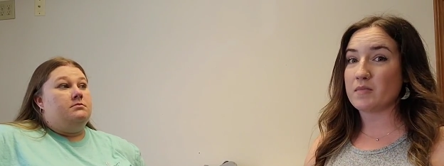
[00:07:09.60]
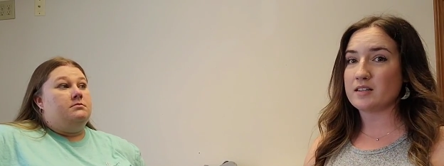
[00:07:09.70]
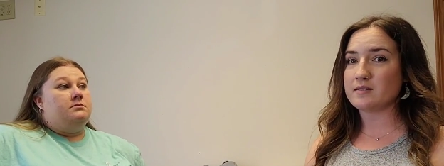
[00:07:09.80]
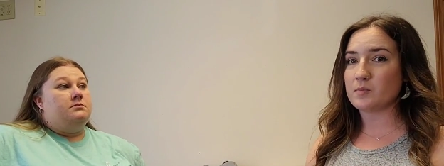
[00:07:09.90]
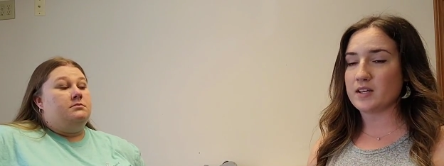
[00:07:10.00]

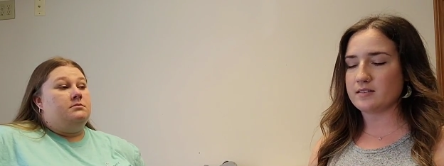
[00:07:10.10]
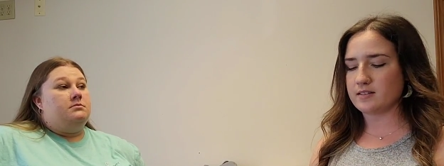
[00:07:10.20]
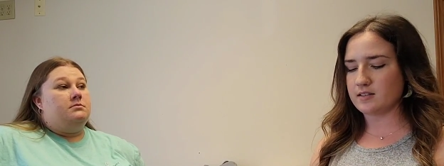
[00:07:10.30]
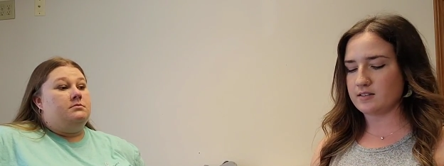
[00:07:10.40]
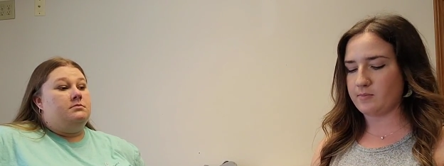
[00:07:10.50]
Speaker 1: men's
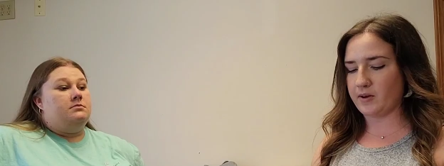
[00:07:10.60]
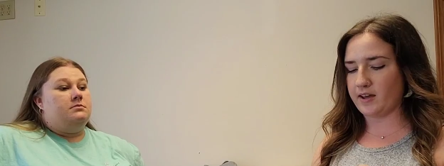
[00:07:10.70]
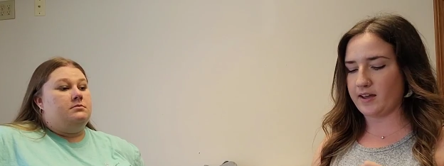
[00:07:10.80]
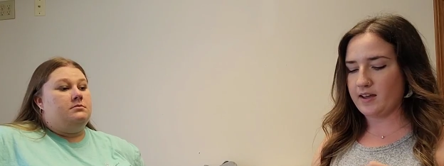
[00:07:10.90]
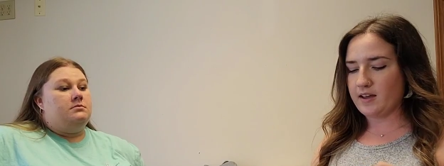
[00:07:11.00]
pieces,
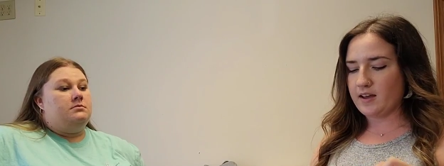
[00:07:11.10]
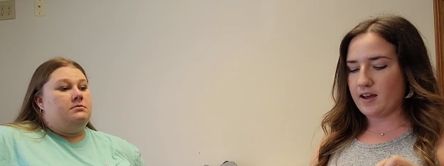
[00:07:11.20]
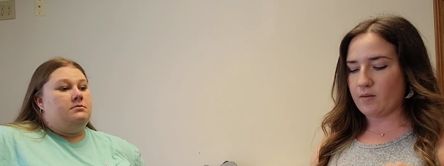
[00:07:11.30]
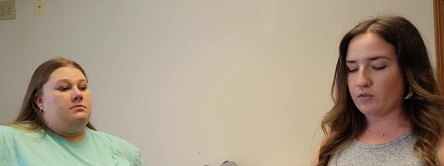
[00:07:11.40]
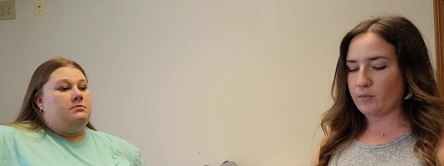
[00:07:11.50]
but
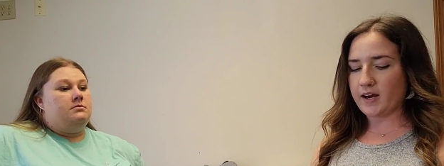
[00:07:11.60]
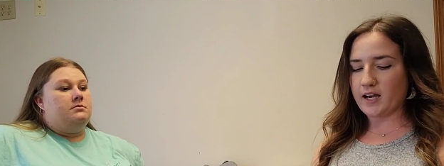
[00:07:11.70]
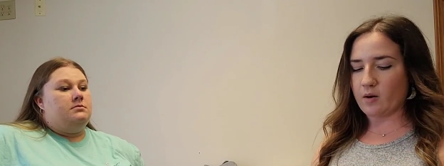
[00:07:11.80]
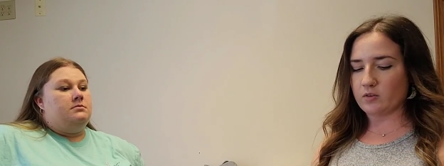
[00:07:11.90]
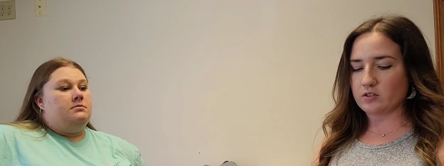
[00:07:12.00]
um, for right
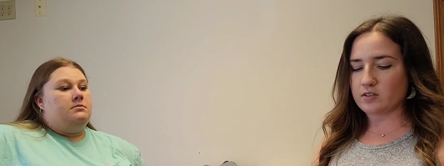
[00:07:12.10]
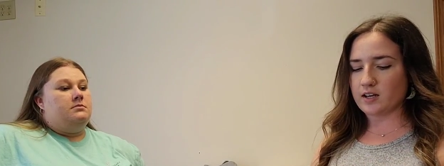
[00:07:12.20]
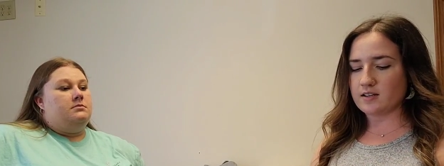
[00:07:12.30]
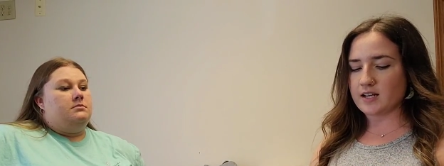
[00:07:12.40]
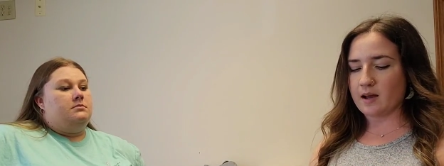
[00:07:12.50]
now, we're just kind
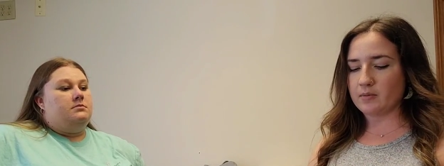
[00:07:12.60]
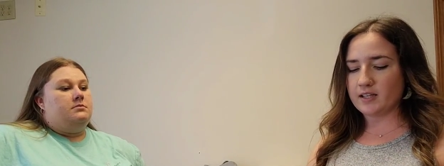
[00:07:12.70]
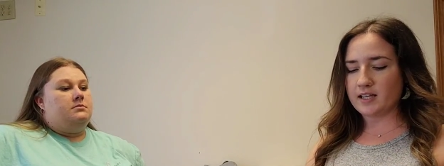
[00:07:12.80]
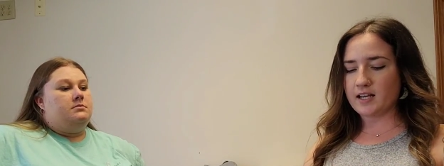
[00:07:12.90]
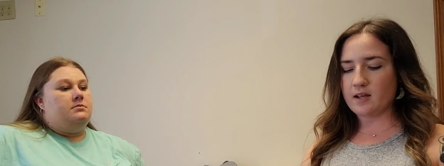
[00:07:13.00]
of
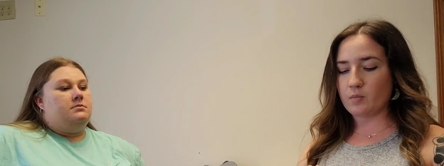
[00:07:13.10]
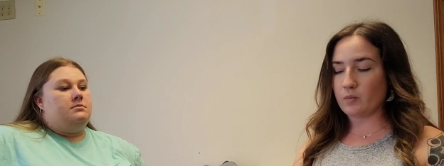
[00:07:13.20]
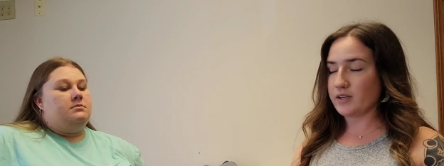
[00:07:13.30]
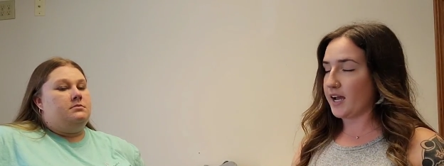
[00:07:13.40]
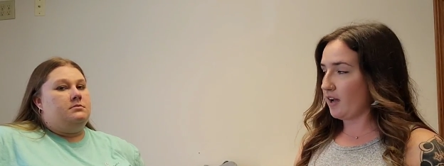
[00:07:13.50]
dabbling in it, but
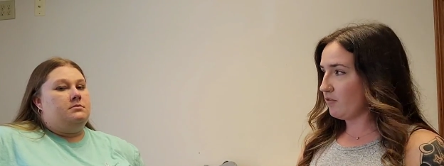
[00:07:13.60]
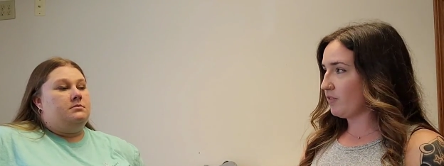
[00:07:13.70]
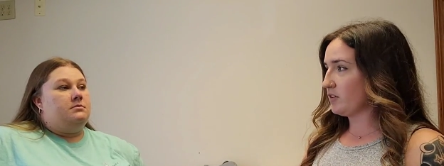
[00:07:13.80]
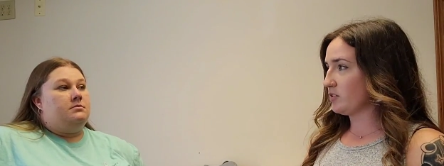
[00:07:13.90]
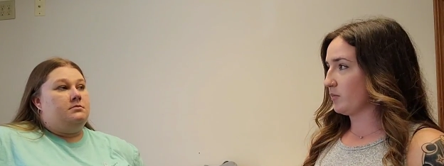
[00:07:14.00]
we have
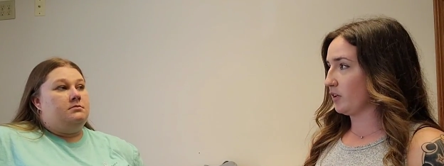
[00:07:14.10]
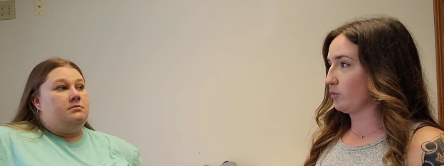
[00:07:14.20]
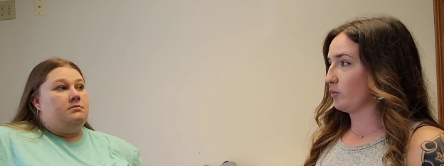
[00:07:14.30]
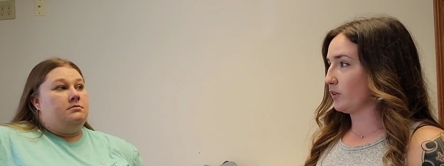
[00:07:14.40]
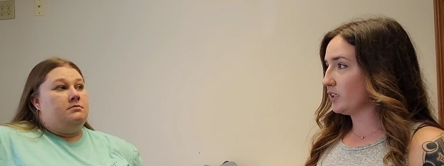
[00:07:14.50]
found some like
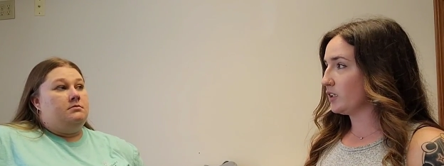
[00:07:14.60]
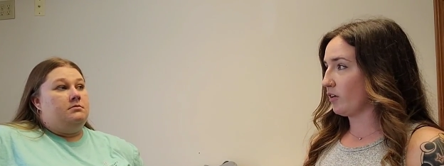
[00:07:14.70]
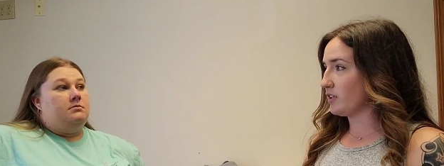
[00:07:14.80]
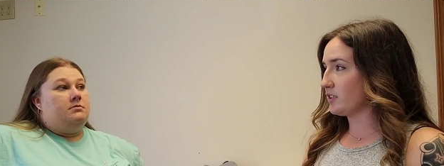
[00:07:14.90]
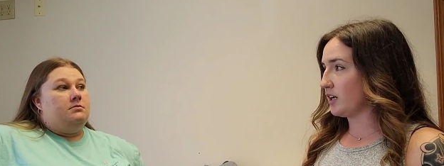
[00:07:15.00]
really
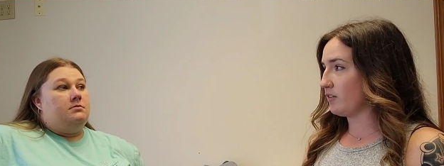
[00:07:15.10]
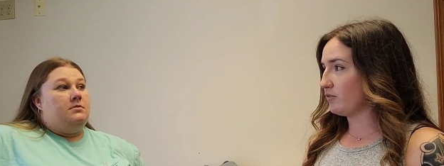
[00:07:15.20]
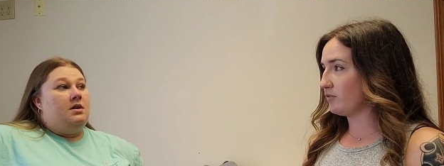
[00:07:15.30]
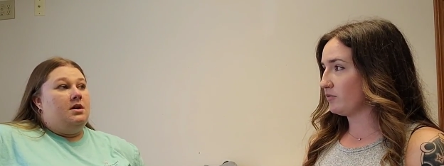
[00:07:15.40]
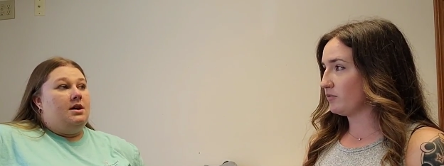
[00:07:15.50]
great
Speaker 2: stuff.
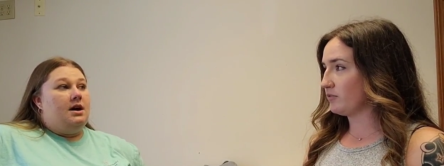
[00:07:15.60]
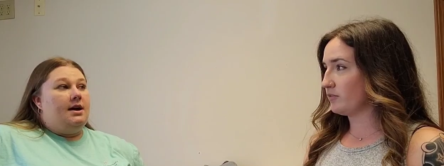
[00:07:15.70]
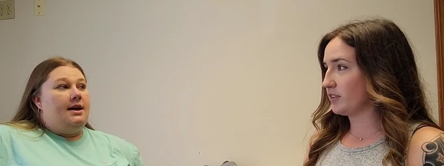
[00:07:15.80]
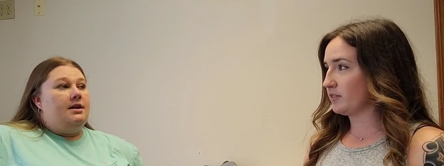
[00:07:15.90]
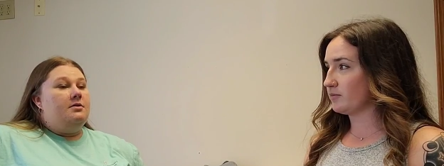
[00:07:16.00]
Yeah,
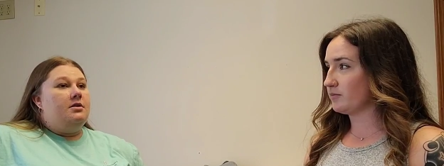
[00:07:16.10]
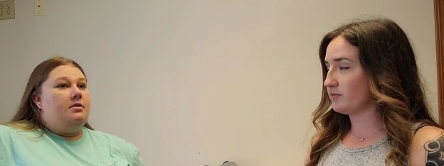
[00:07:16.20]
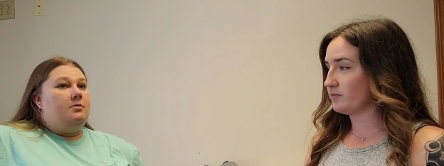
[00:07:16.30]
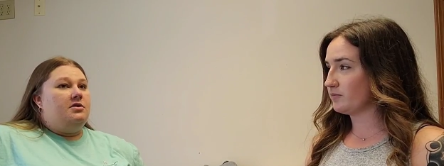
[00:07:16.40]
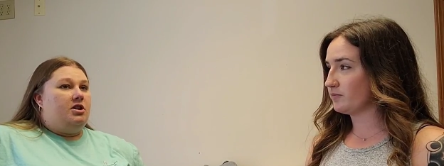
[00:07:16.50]
and
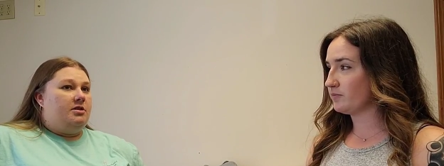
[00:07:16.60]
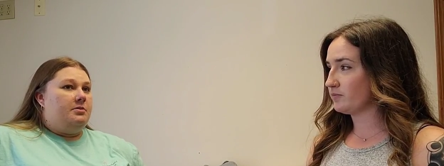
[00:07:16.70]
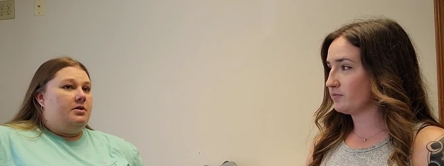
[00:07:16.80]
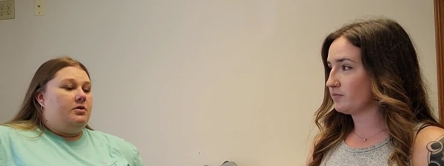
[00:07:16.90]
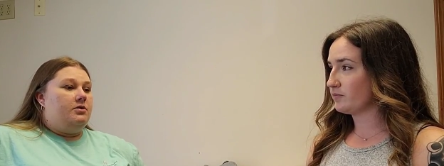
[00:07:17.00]
we were talking
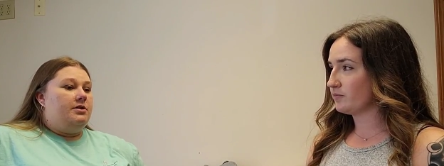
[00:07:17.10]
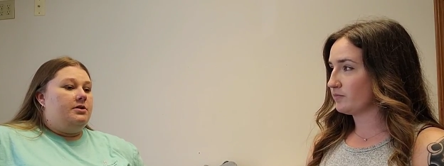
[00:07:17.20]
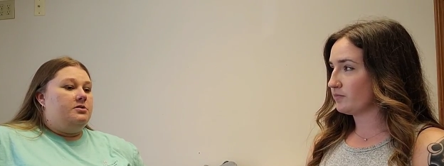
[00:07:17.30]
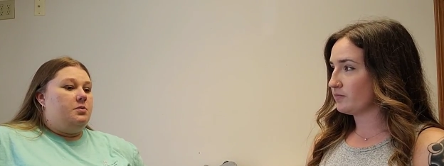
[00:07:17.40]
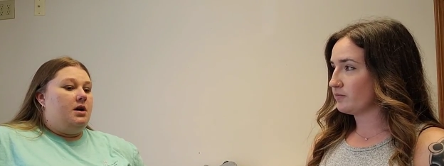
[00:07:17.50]
about earlier
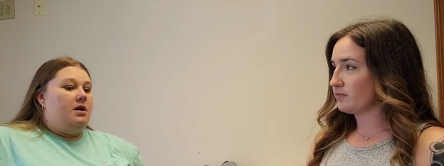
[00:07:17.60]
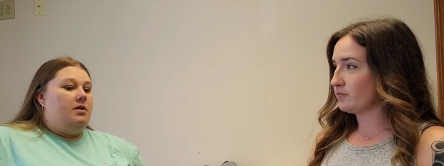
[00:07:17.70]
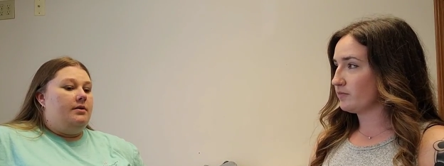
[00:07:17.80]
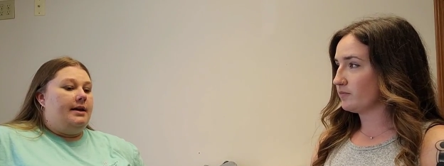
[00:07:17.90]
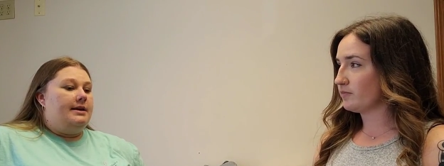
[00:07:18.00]
as well,
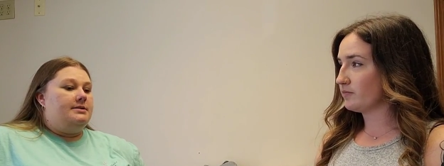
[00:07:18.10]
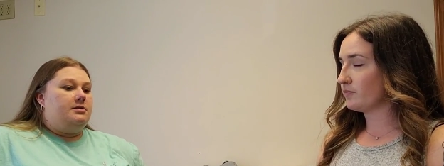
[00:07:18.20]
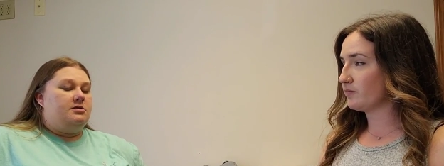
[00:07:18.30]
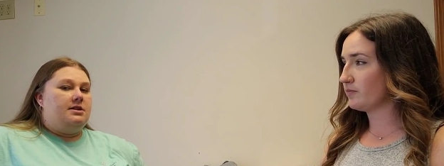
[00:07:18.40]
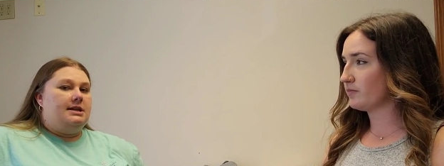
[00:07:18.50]
like if
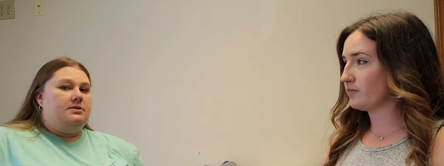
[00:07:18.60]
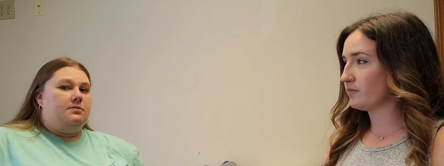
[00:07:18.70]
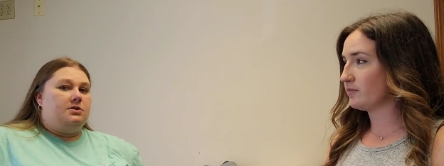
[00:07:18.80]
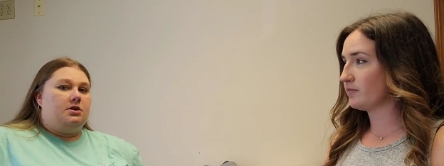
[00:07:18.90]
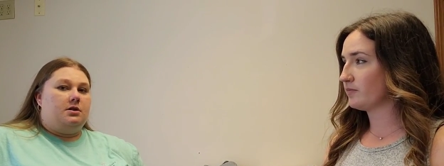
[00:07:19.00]
there's less
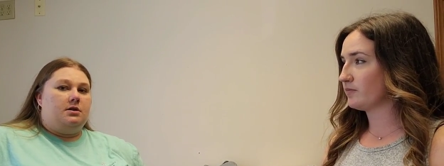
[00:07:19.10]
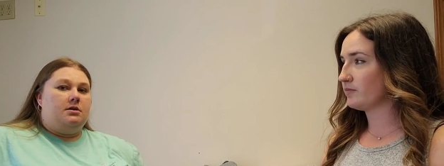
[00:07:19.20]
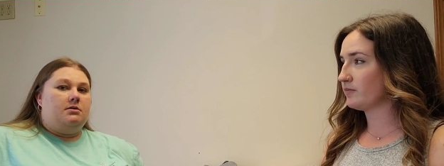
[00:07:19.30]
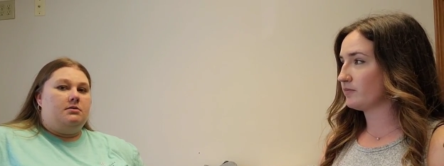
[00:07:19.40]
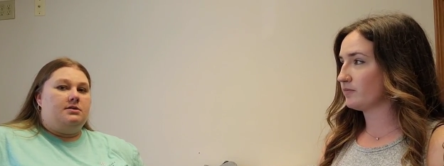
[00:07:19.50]

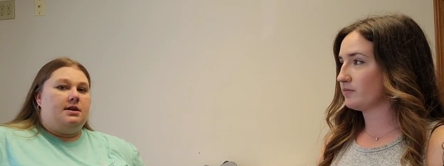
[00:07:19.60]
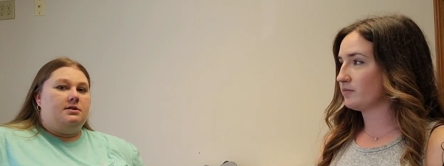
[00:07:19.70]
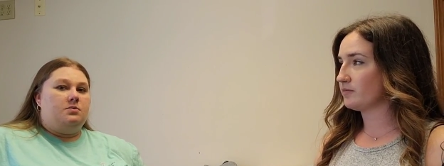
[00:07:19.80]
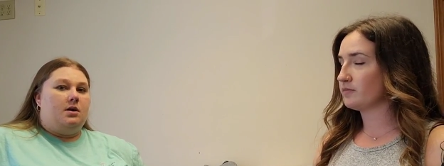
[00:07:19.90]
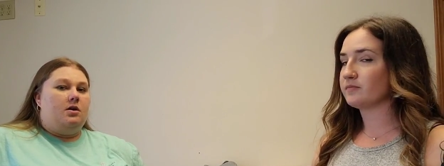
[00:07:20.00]
returns as
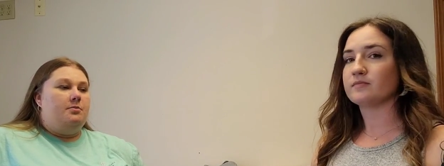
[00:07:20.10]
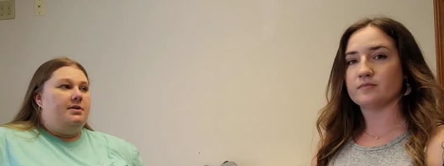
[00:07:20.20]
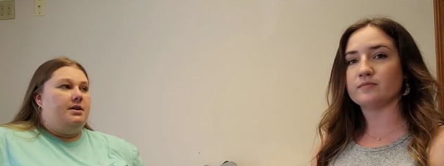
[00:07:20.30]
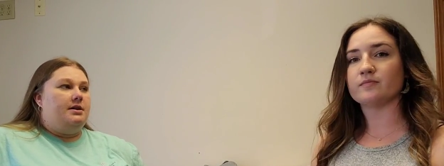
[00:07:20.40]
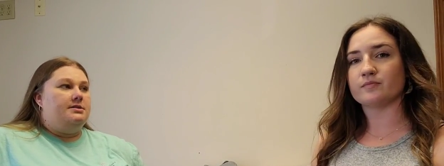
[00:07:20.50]
well,
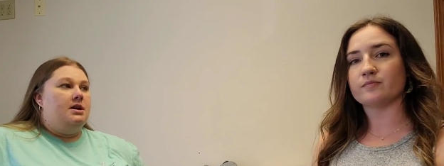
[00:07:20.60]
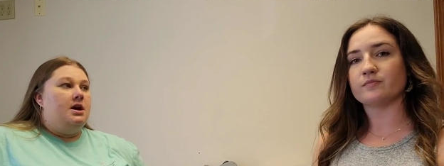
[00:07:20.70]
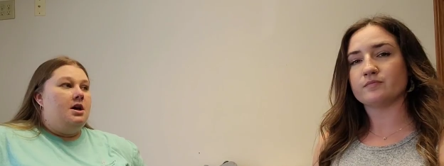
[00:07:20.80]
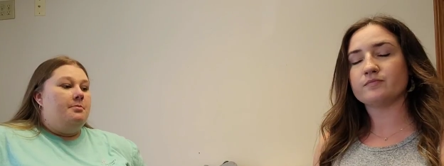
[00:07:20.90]
because mm -hmm.